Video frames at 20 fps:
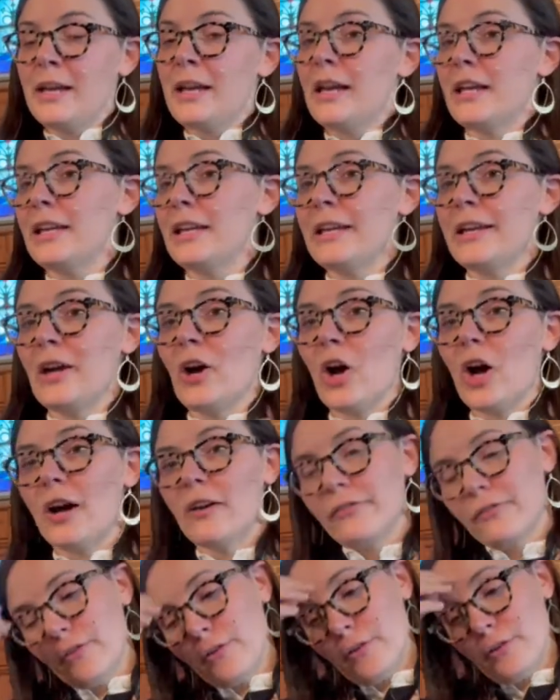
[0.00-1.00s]
and he
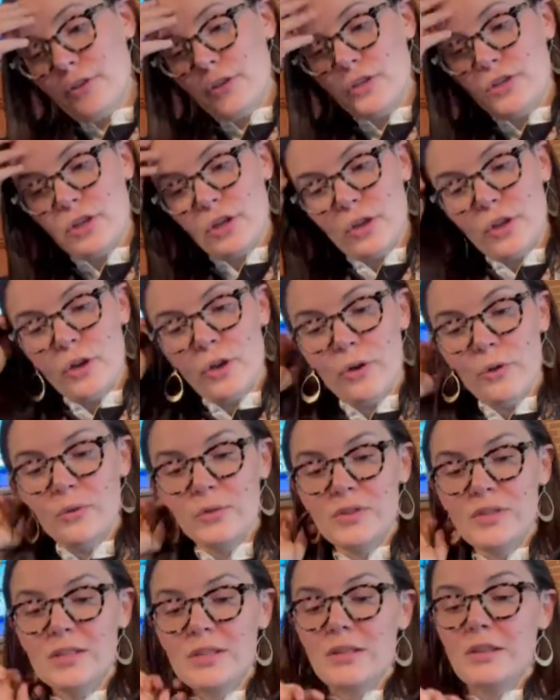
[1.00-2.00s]
offered to
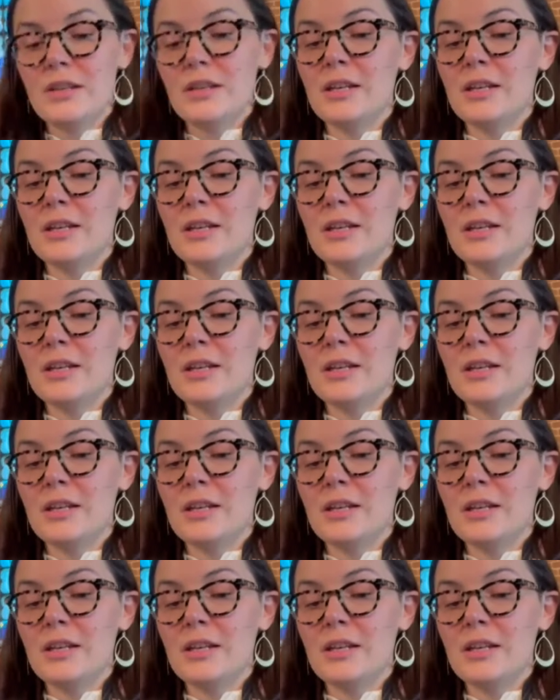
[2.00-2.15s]
host